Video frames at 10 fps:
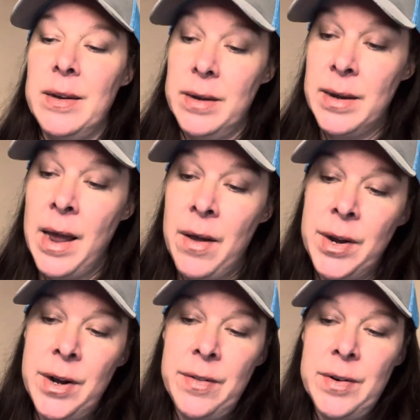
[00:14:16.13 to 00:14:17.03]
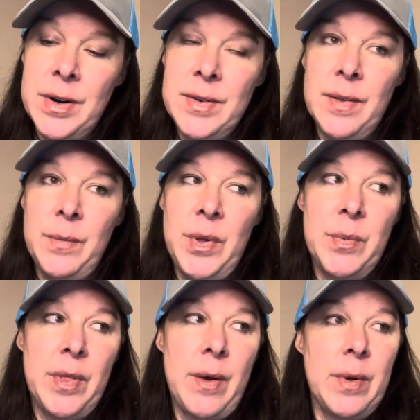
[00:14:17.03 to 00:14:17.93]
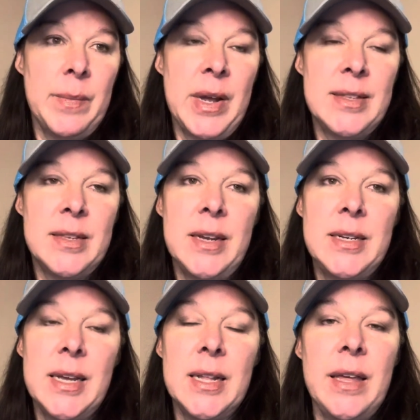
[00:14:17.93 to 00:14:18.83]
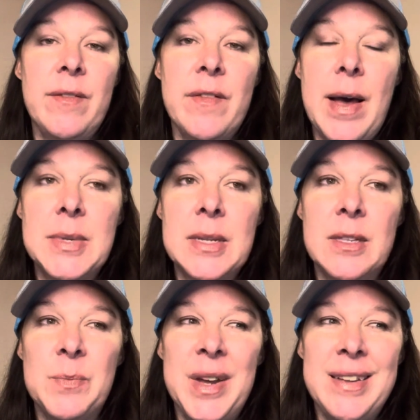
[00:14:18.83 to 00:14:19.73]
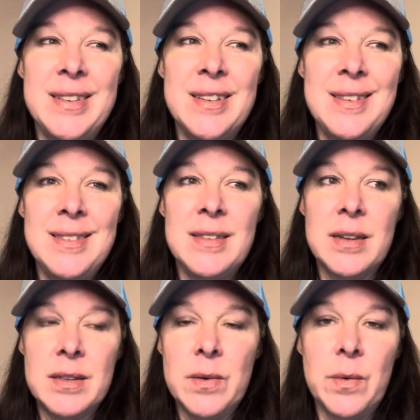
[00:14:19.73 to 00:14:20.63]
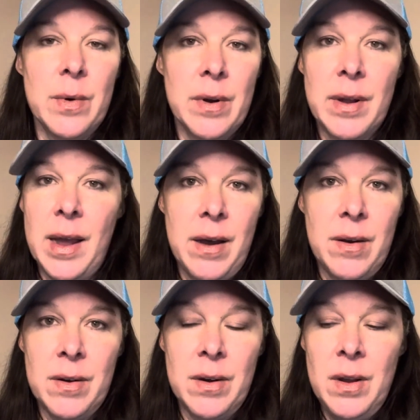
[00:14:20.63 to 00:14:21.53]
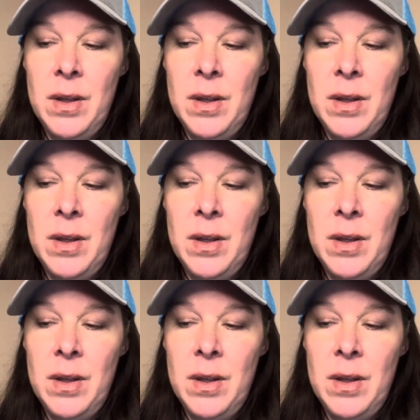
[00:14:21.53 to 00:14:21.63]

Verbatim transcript: No, you know, there are some people that would, might say take a leave of absence, but it just doesn't work out